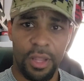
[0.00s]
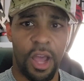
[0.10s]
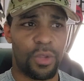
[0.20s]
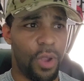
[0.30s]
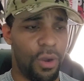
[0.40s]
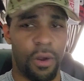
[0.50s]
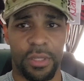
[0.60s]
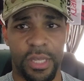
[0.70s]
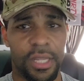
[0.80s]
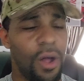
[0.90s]
Dodge Durango
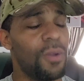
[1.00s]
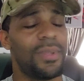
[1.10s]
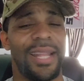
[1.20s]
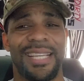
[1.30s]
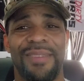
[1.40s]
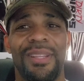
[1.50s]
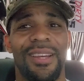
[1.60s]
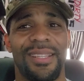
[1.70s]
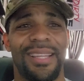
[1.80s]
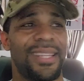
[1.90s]
RT. The only thing that's even
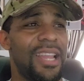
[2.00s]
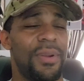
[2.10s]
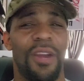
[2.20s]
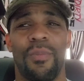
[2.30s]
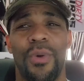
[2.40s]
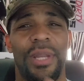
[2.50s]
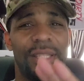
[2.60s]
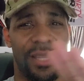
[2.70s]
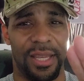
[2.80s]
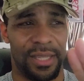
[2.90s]
done to that thing right now remotely
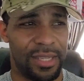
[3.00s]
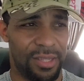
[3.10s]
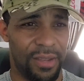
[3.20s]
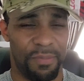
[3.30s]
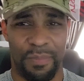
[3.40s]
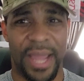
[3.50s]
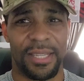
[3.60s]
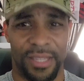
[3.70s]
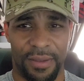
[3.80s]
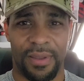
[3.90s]
is, is, is a
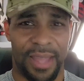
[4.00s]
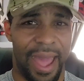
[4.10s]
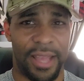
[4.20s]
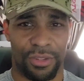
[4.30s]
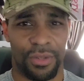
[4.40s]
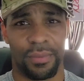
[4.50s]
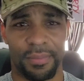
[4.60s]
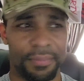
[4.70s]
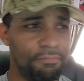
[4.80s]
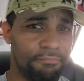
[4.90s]
basic gas tune.
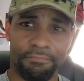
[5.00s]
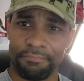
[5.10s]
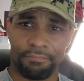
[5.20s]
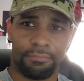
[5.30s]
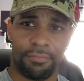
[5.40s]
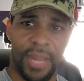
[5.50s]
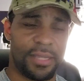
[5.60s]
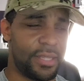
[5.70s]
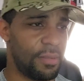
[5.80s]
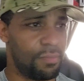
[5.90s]

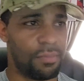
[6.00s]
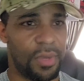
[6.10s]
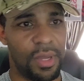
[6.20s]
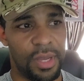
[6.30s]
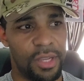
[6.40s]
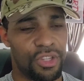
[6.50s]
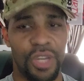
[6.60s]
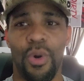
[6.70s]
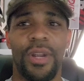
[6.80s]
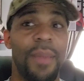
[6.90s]
That's it.
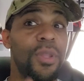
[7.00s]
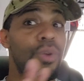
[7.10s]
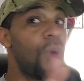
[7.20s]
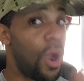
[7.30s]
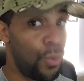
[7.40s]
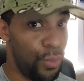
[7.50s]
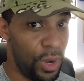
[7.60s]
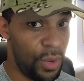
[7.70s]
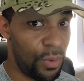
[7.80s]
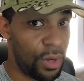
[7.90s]
She won't let me do what I
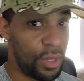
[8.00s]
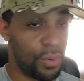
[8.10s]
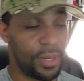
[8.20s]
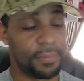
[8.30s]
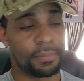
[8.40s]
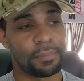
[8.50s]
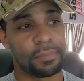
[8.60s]
really want to do with it.